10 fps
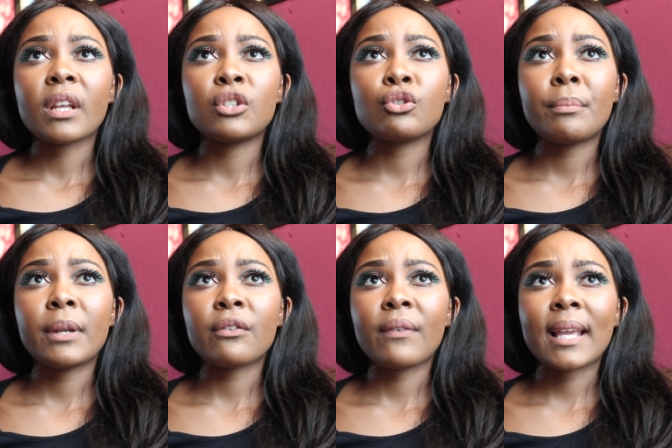do a
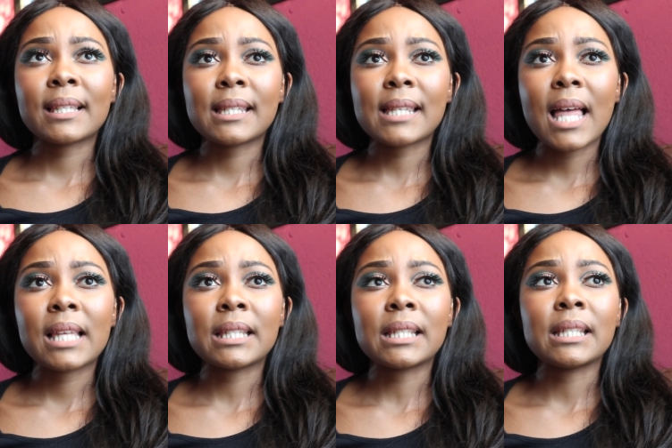bit of
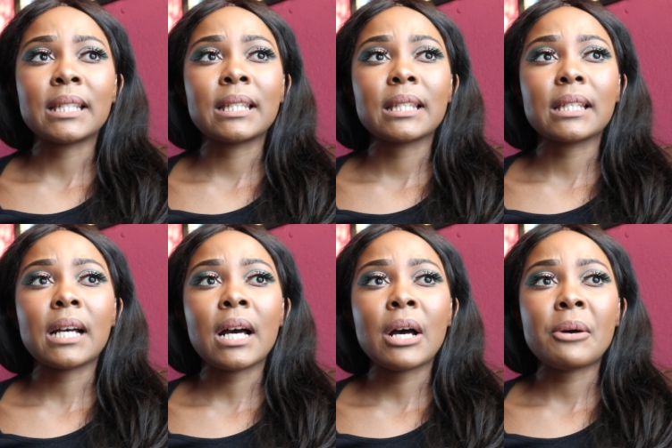exercises
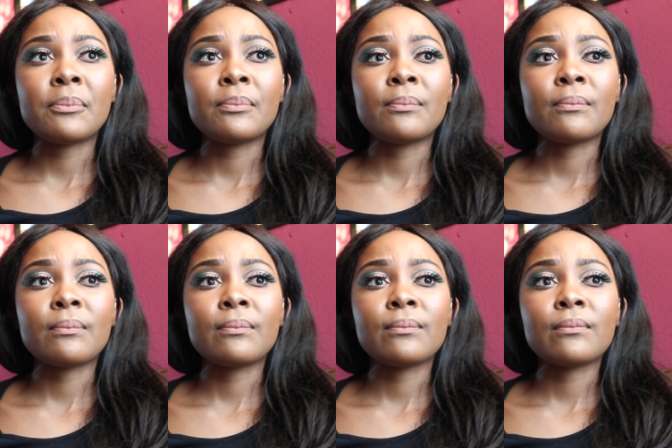um,
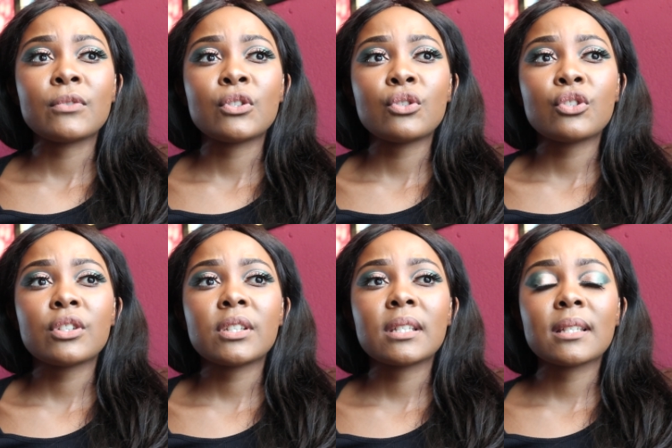to
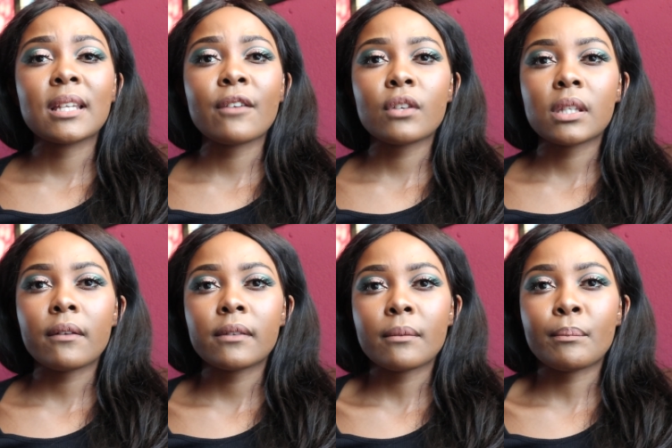just give
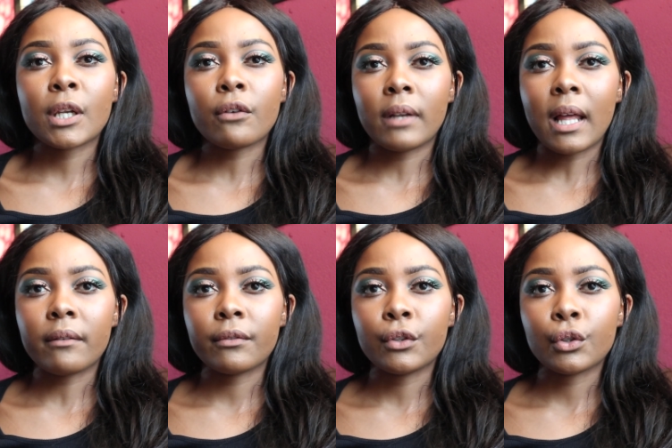yourself a bit of love
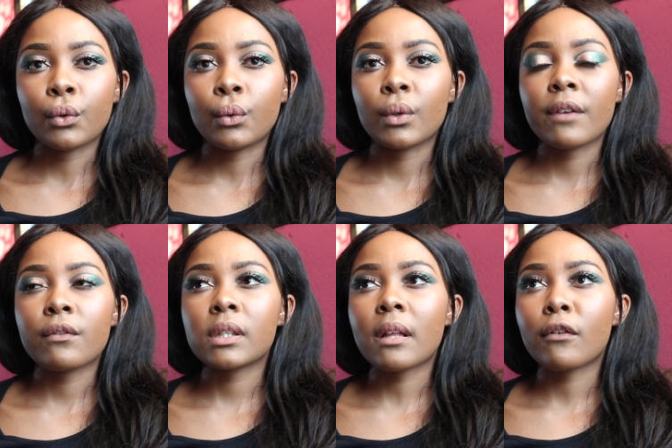you know give
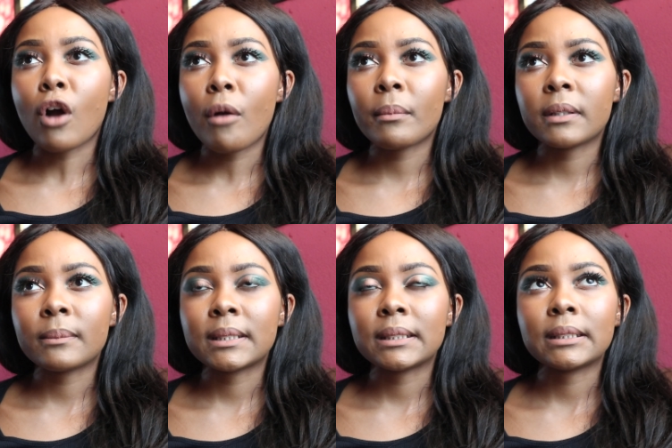yourself
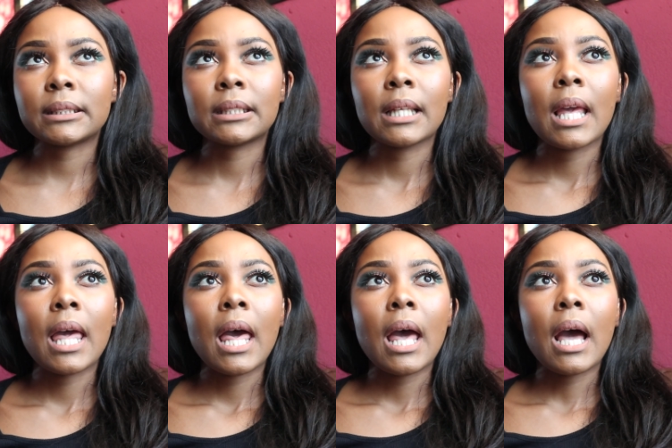compliments
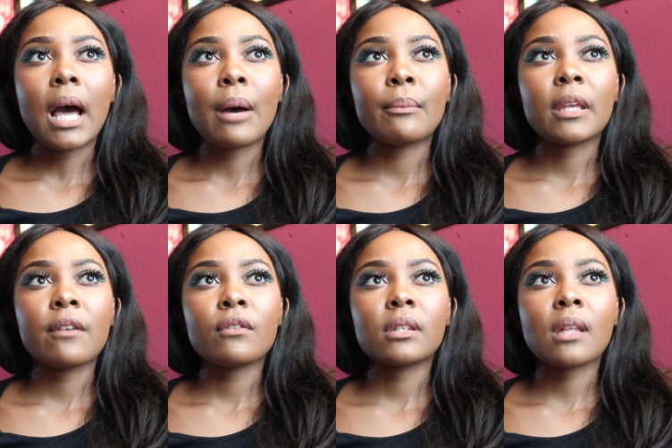um,
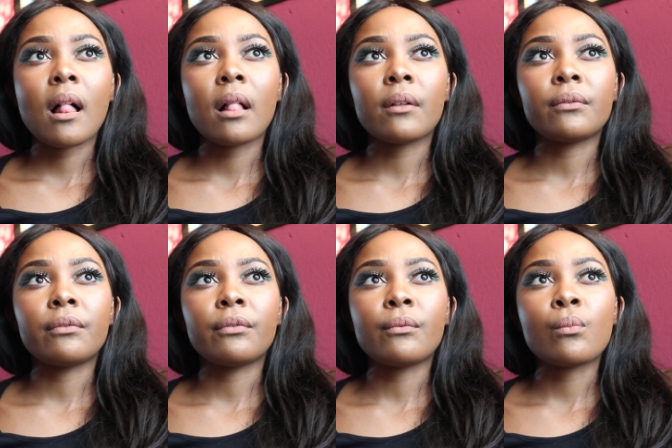give yourself
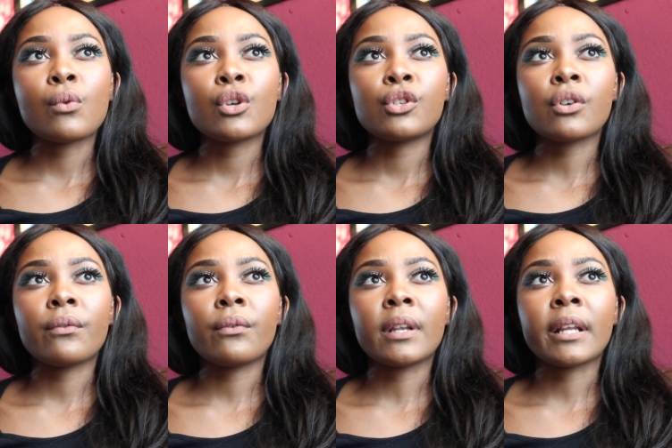words of
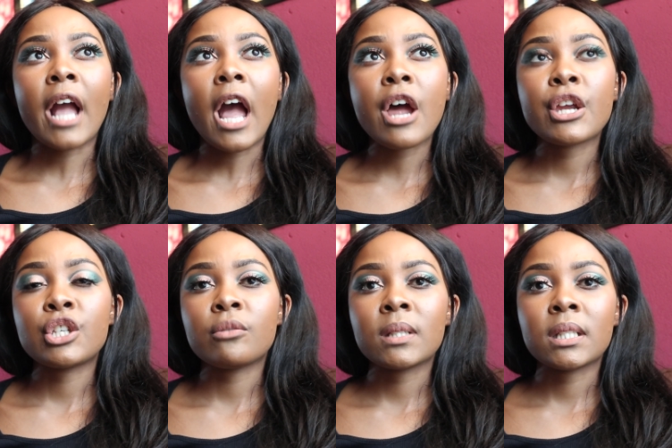
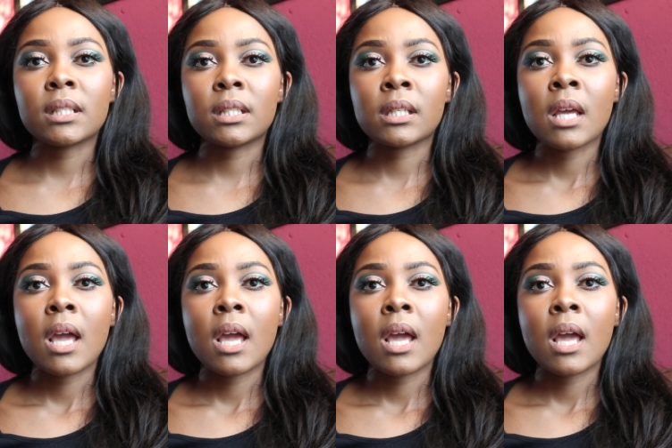encouragement